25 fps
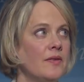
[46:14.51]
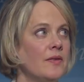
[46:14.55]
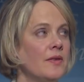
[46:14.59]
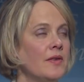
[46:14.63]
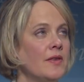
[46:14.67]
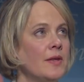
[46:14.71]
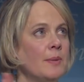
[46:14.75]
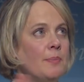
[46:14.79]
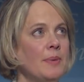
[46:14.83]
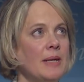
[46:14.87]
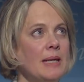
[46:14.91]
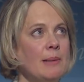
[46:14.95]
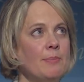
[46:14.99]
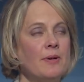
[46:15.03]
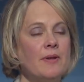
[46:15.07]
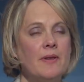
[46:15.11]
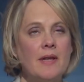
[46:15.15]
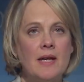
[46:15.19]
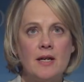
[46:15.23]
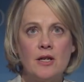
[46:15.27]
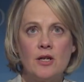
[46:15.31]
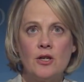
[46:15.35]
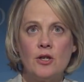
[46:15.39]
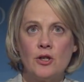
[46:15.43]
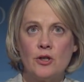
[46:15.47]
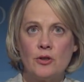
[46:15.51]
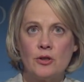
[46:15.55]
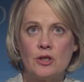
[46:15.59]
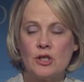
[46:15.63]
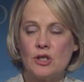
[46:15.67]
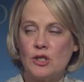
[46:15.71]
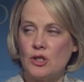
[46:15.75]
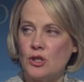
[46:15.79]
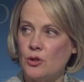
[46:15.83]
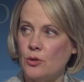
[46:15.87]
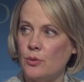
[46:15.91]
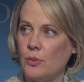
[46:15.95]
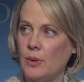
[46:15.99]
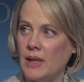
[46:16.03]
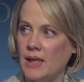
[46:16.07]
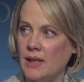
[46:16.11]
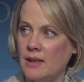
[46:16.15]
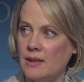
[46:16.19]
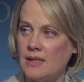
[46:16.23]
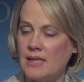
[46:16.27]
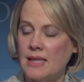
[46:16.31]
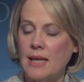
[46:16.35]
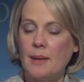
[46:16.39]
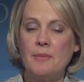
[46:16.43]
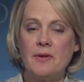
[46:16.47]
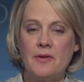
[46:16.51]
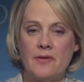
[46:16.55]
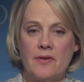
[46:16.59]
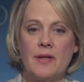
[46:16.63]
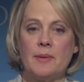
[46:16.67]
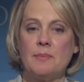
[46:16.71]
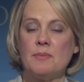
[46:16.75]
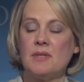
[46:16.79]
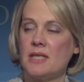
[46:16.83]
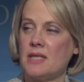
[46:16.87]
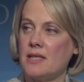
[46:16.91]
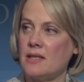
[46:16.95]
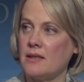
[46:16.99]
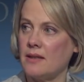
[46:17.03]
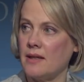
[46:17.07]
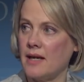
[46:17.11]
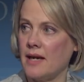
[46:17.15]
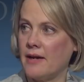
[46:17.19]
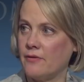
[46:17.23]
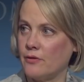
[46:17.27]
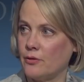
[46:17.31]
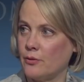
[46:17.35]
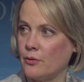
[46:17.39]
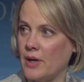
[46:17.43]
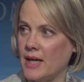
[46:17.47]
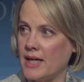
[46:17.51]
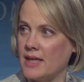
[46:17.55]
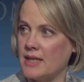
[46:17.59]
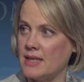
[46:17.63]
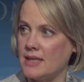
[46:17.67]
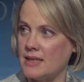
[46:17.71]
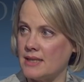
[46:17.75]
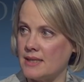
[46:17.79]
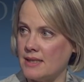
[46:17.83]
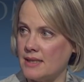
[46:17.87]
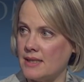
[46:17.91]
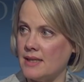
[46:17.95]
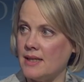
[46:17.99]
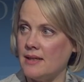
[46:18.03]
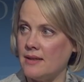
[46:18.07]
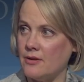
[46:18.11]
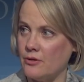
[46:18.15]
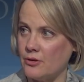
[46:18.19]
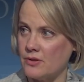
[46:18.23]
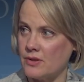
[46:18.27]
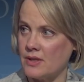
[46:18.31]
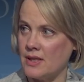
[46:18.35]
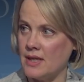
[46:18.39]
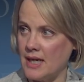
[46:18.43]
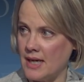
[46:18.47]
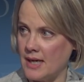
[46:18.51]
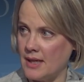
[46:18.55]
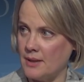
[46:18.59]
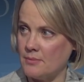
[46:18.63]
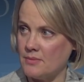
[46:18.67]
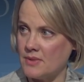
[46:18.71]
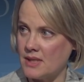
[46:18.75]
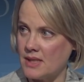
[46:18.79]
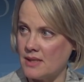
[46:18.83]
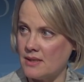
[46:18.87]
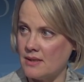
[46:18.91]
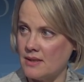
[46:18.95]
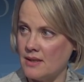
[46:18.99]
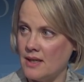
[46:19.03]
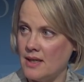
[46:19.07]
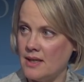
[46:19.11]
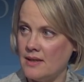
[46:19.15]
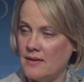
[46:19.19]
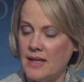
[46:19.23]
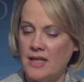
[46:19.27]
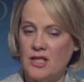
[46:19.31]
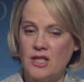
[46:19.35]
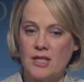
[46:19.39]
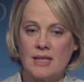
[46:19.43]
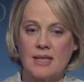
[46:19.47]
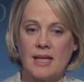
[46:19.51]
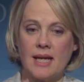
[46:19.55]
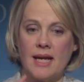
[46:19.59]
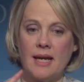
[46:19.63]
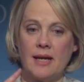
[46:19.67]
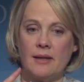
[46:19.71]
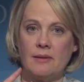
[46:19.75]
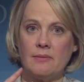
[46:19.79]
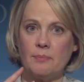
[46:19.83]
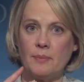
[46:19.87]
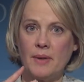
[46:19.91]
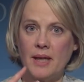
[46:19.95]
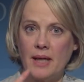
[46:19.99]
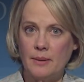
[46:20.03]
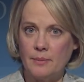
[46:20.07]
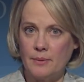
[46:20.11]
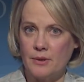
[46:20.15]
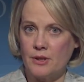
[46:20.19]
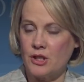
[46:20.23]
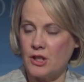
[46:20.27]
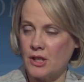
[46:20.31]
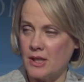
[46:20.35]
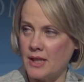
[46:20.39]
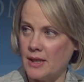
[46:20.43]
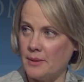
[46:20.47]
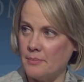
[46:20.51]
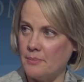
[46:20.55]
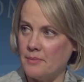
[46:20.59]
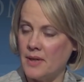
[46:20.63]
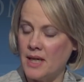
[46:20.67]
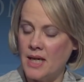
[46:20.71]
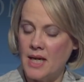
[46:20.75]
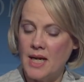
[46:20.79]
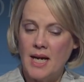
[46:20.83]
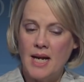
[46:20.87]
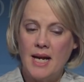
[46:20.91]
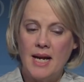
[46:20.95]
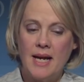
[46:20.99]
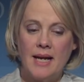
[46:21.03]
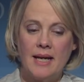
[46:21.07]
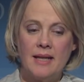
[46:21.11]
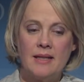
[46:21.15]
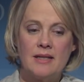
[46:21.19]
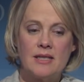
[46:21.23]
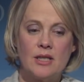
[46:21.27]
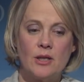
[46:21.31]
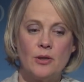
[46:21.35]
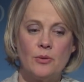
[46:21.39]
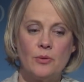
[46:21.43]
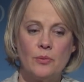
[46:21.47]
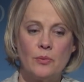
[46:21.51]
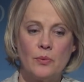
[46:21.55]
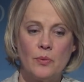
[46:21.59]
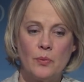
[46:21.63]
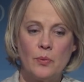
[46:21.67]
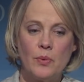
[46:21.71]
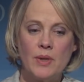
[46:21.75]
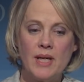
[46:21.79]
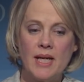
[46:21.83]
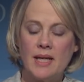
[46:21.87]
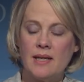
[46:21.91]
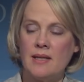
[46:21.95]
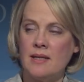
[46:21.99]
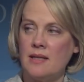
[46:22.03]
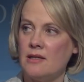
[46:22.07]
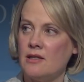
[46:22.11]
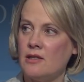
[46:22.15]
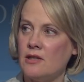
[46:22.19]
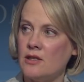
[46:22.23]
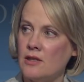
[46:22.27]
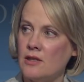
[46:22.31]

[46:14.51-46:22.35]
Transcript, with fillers: the people that you're suing, some of them still have a right to see those names. Yeah. They just can't publish them. And so we had...